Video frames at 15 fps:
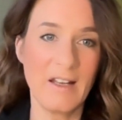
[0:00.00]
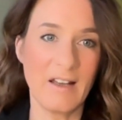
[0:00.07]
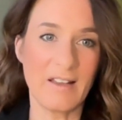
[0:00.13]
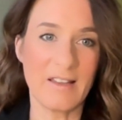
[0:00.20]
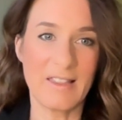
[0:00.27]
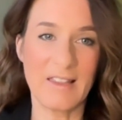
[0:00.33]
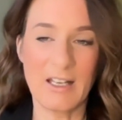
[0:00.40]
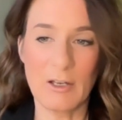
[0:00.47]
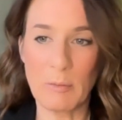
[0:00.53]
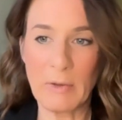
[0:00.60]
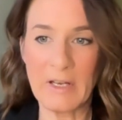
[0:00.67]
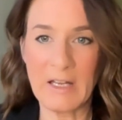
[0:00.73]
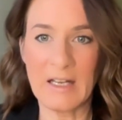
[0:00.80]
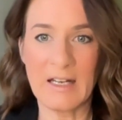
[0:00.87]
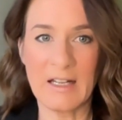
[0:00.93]
I think
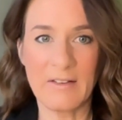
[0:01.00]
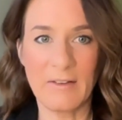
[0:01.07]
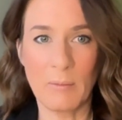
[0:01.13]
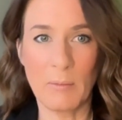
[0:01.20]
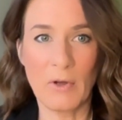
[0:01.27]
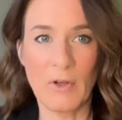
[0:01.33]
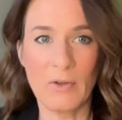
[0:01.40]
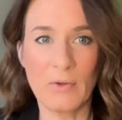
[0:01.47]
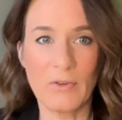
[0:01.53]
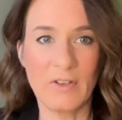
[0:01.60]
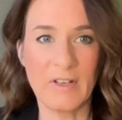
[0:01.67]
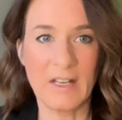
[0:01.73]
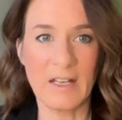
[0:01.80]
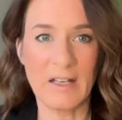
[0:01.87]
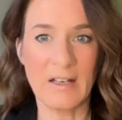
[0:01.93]
putting an
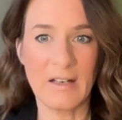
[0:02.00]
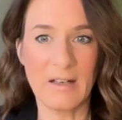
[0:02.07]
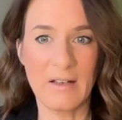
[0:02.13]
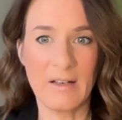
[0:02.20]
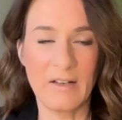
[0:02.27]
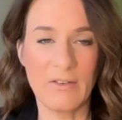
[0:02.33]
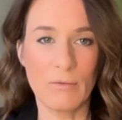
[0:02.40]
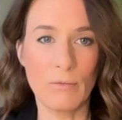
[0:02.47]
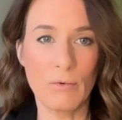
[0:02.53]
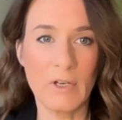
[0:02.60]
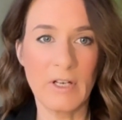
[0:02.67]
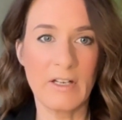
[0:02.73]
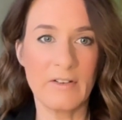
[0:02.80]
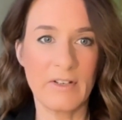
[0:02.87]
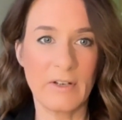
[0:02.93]
antibiotic in is
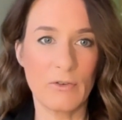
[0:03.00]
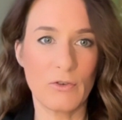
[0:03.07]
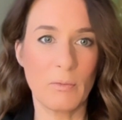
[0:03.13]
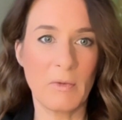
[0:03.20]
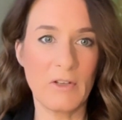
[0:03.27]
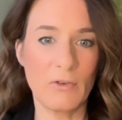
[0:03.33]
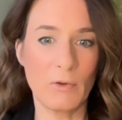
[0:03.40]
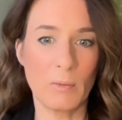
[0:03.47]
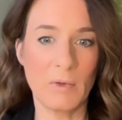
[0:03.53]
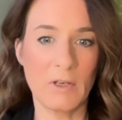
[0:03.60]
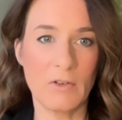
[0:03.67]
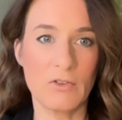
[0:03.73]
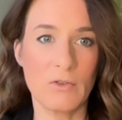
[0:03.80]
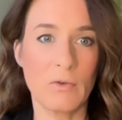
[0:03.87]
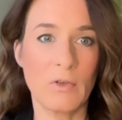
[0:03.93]
really detrimental,
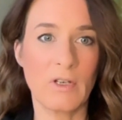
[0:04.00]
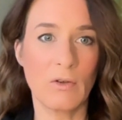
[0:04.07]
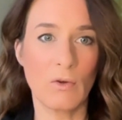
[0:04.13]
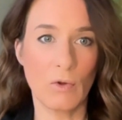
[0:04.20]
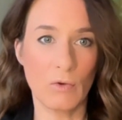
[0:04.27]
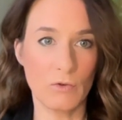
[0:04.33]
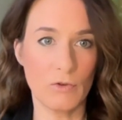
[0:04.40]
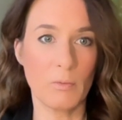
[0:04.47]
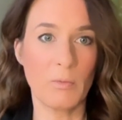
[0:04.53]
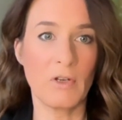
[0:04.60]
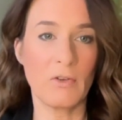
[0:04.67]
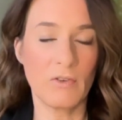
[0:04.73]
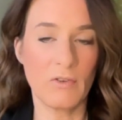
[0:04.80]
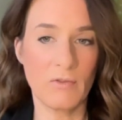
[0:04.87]
because you're going to contribute to